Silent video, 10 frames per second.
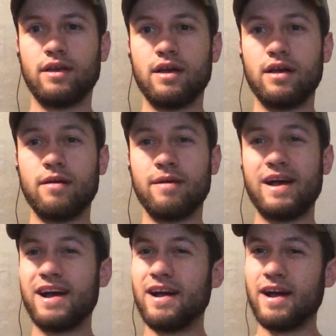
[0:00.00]

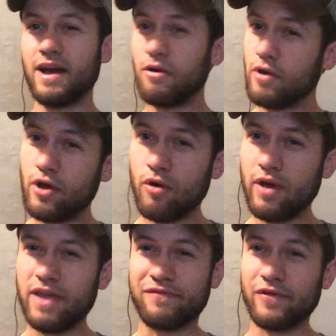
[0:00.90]
I don't know
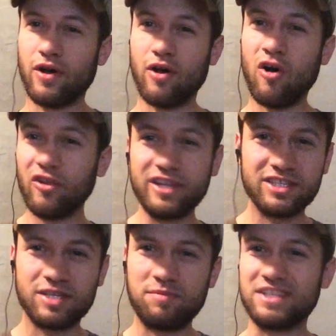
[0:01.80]
if all
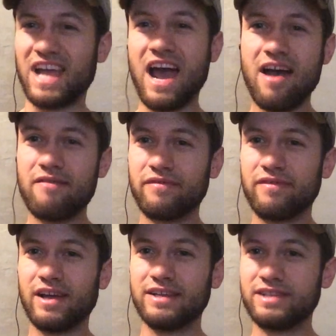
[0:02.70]
ENTPs have
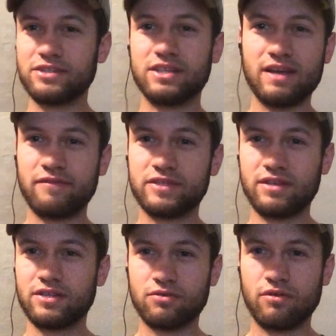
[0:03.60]
attention deficit
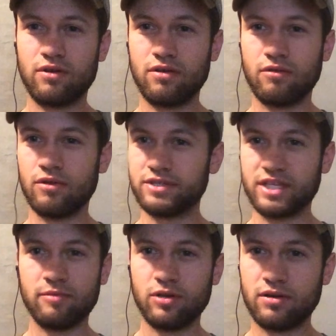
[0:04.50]
disorder or a
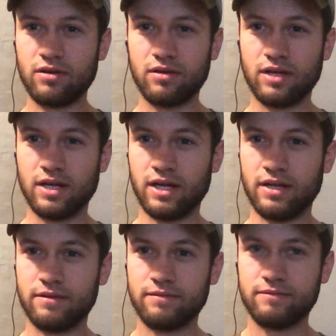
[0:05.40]
similar
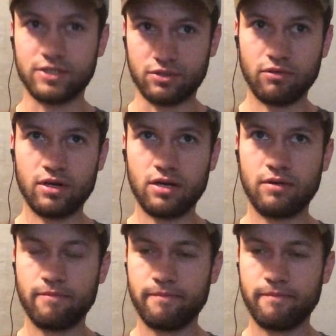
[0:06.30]
disorder,